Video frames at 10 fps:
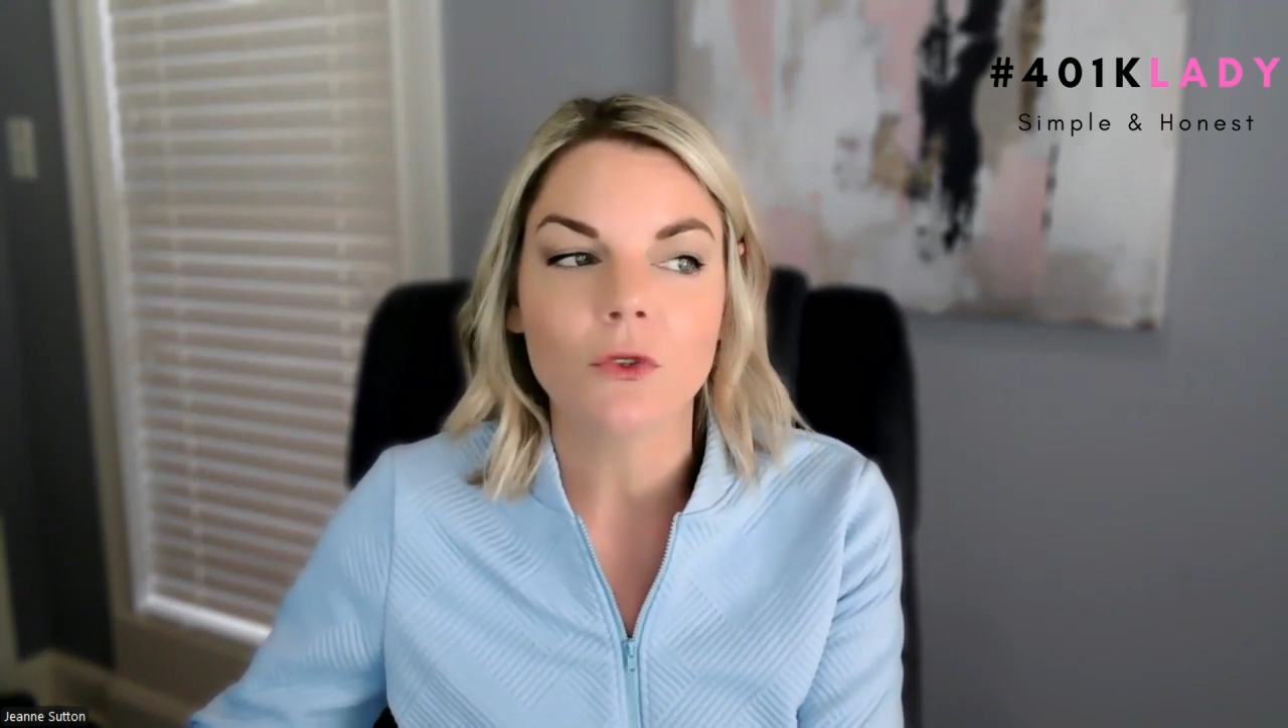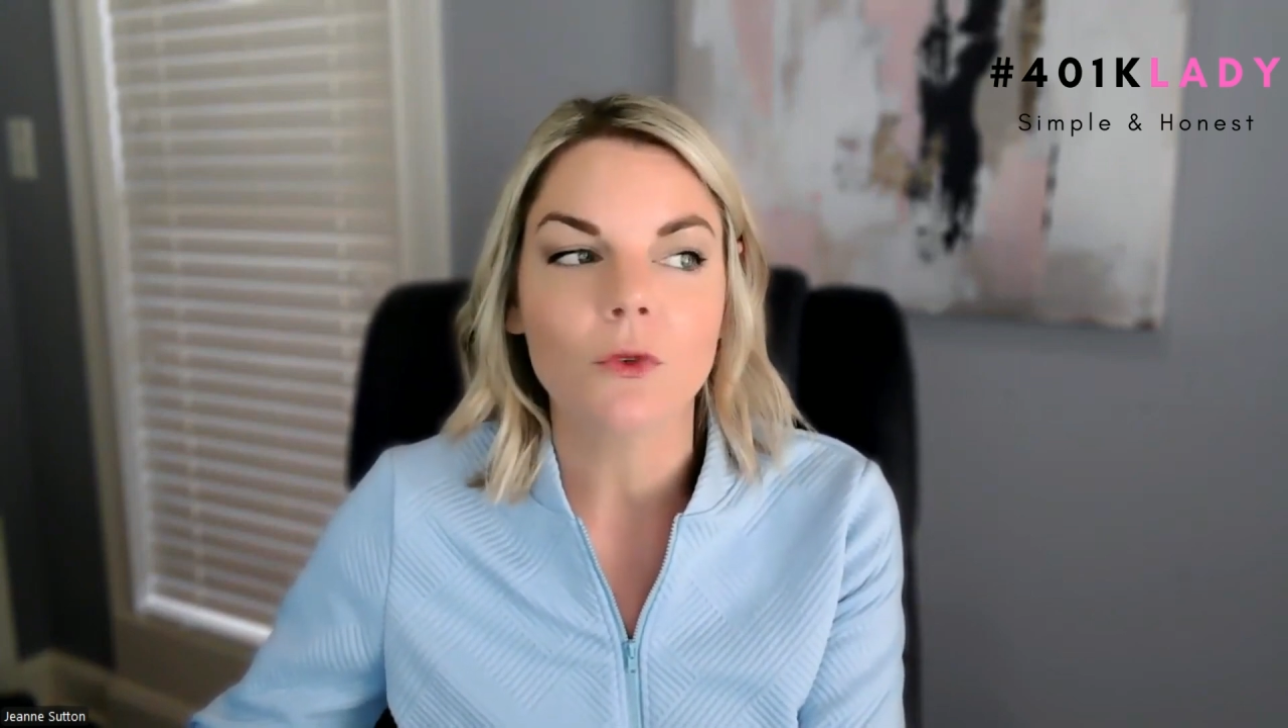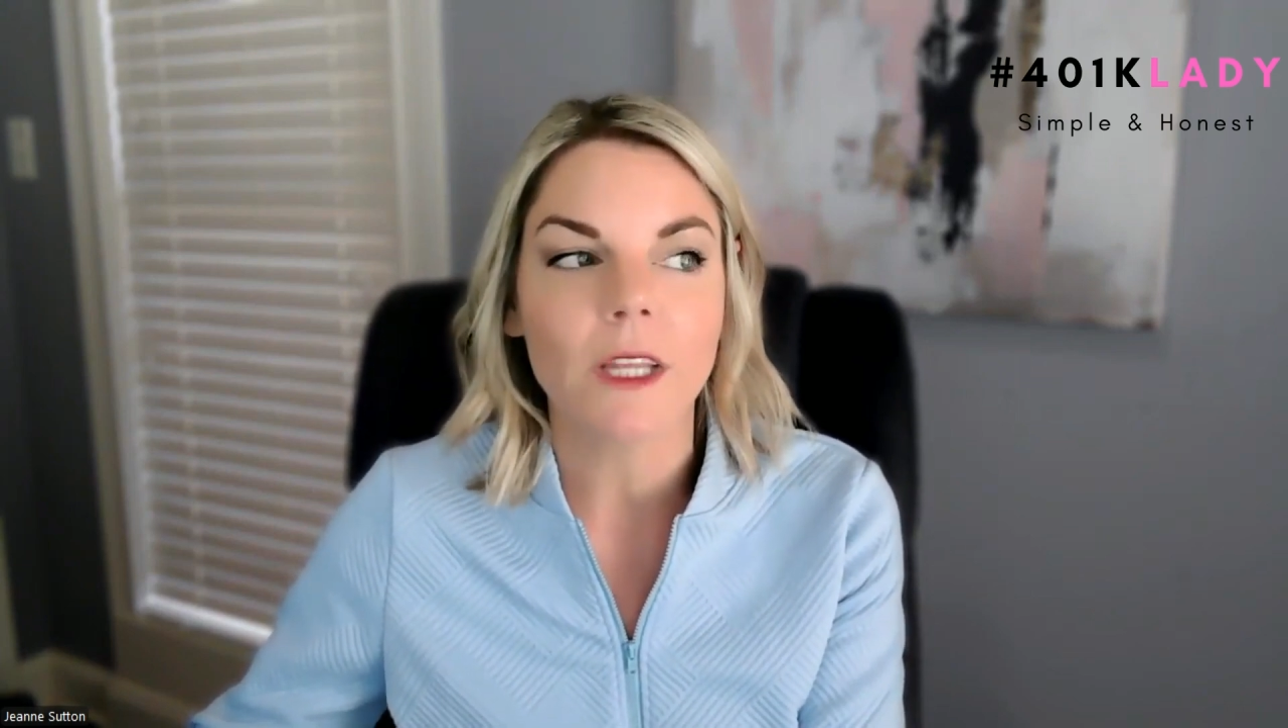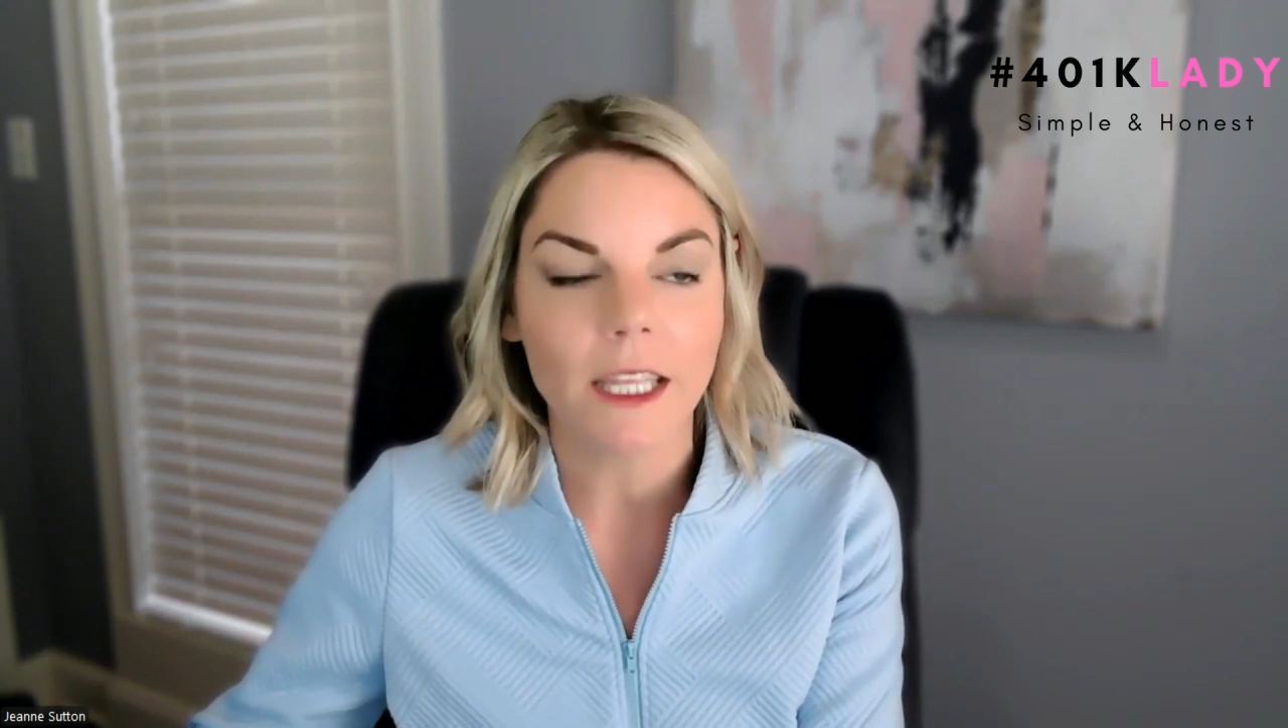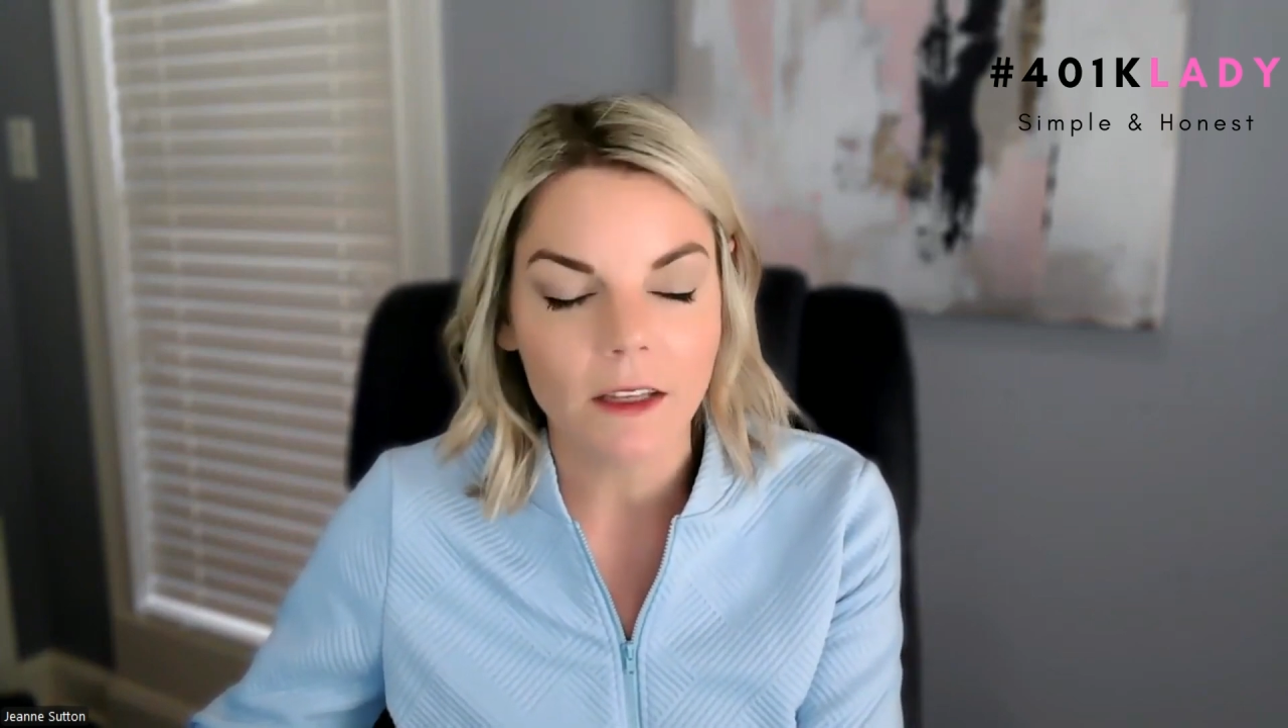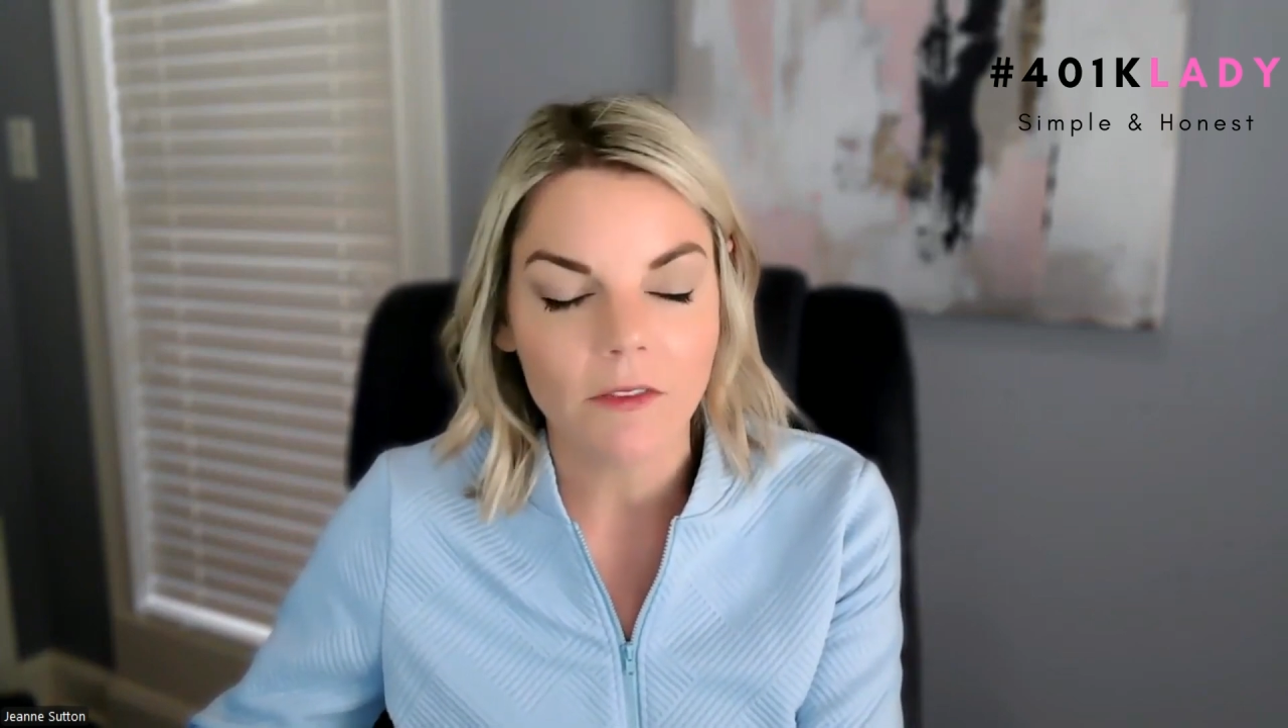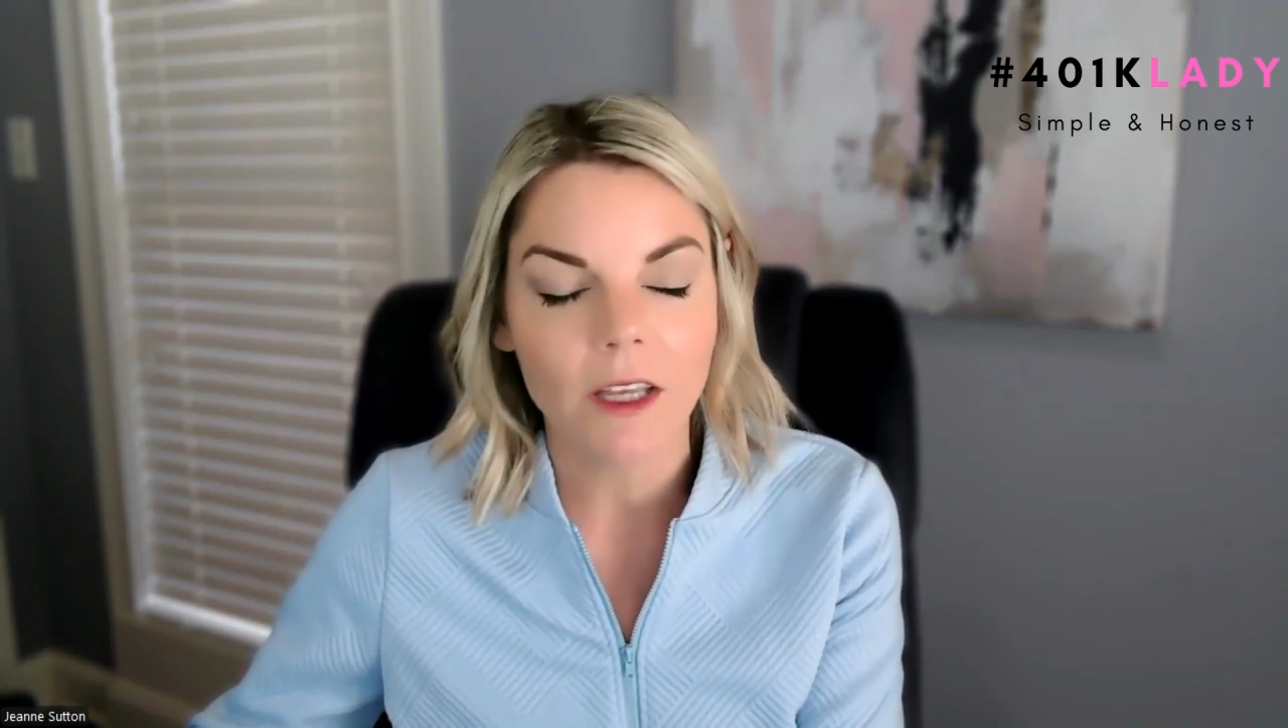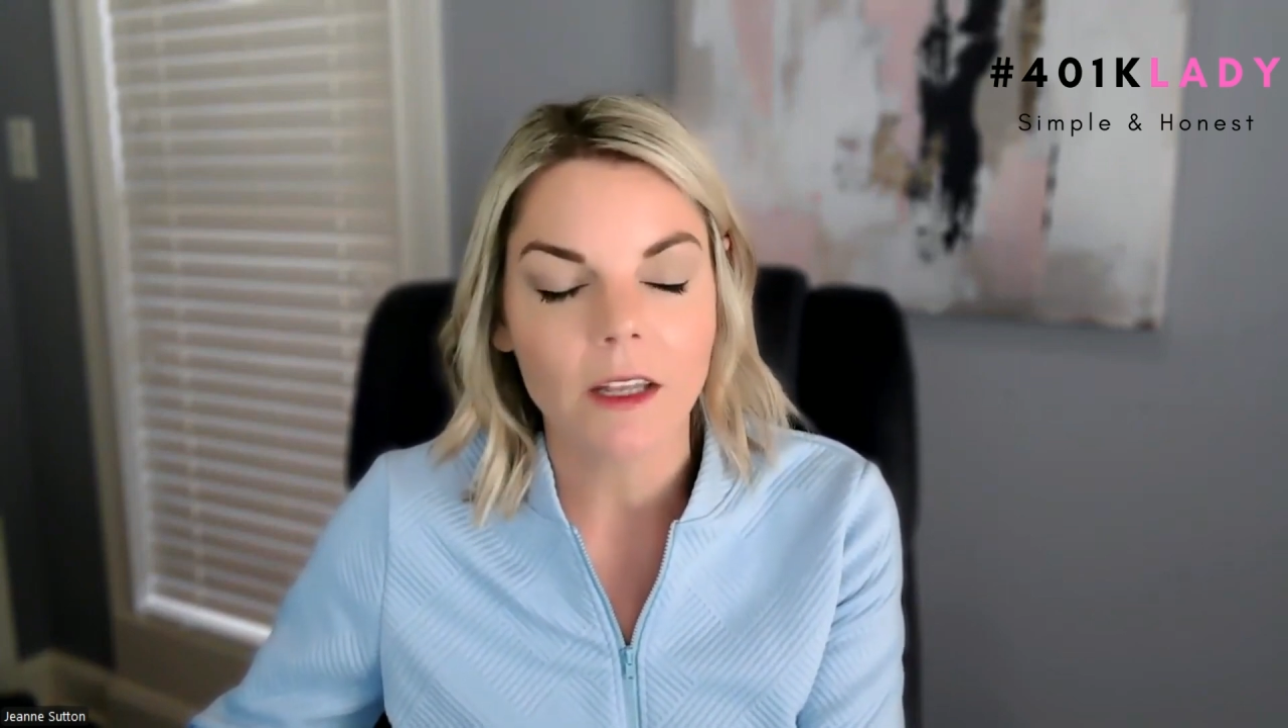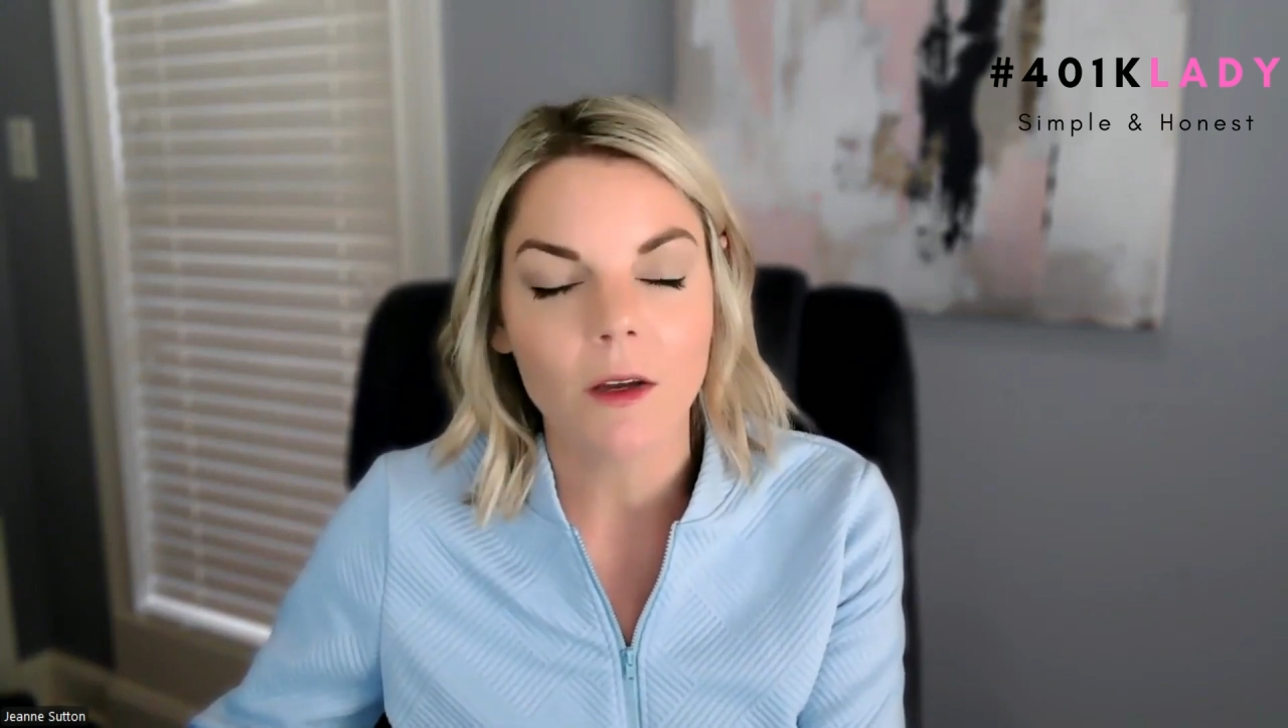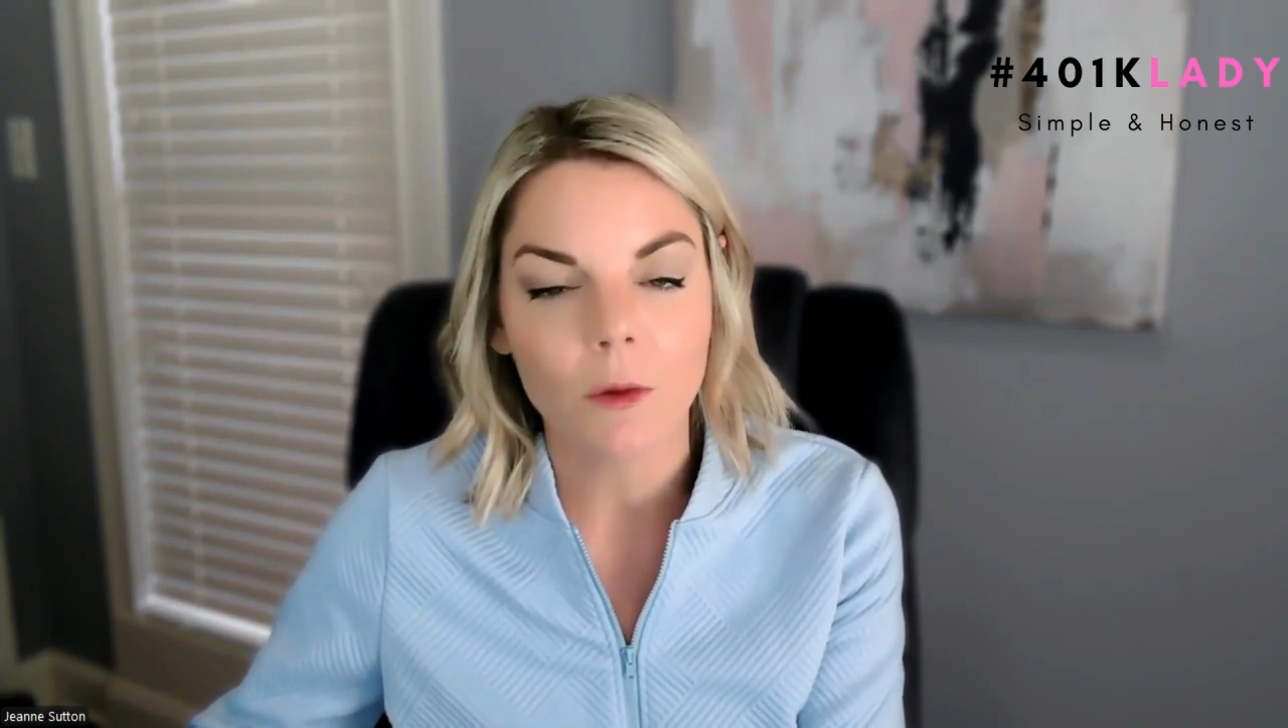to
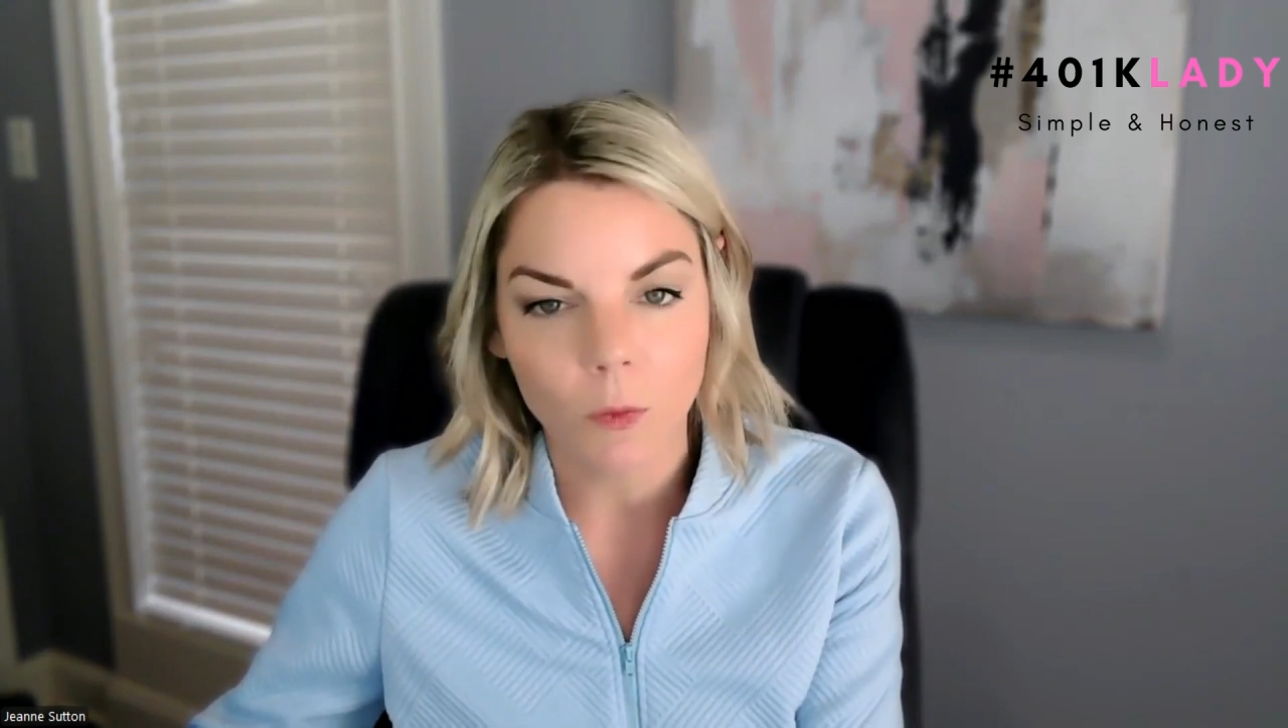even